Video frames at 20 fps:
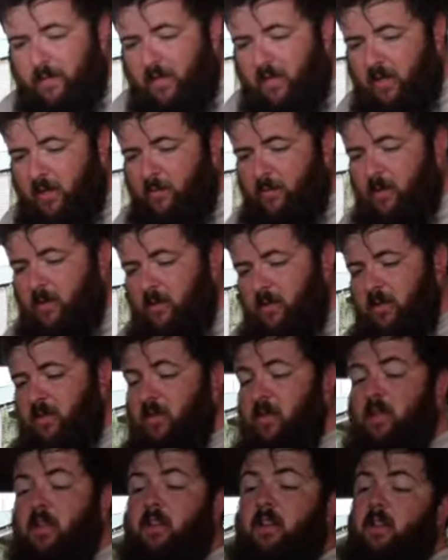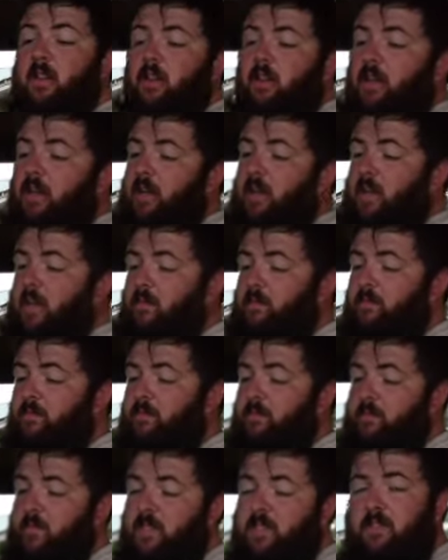hammer.
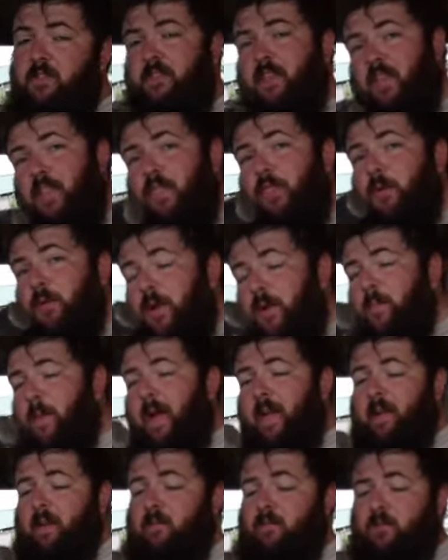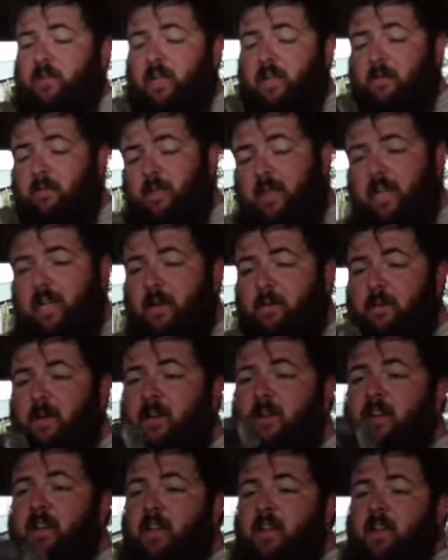This is a 3-pound trapping
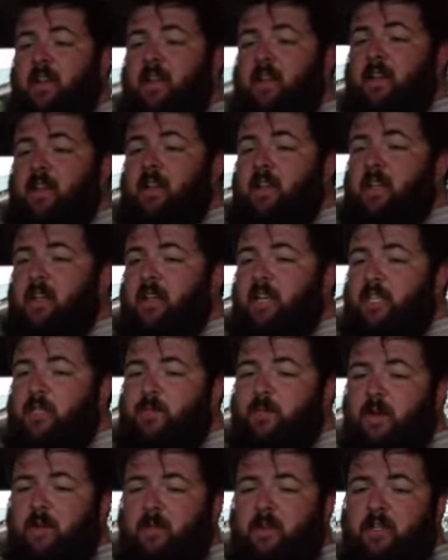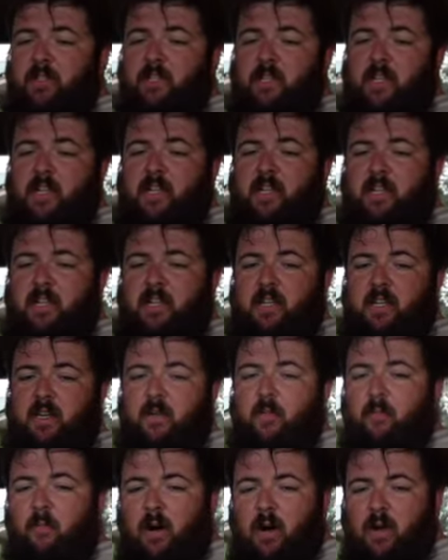hammer. It's pretty much a
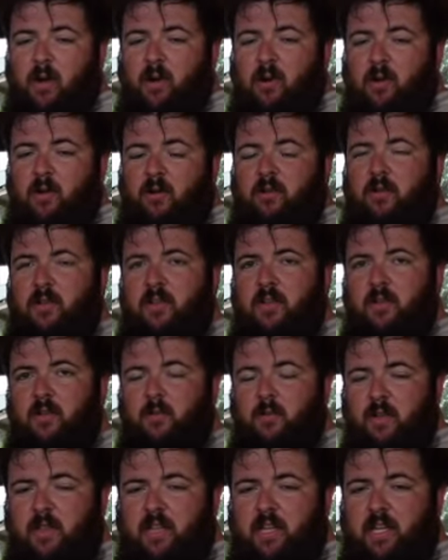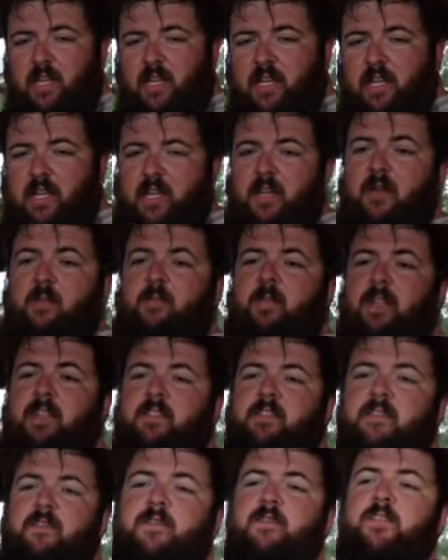maul with a
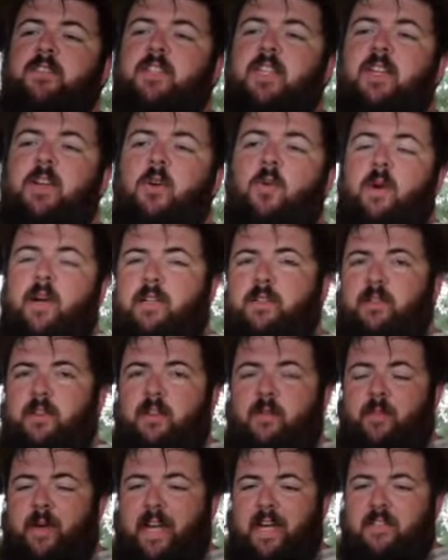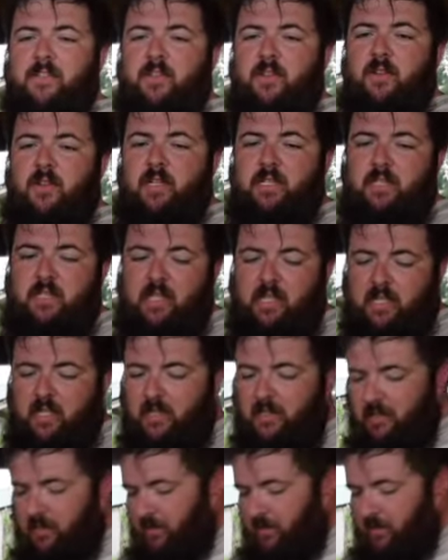piece of steel welded on the back so you can dig.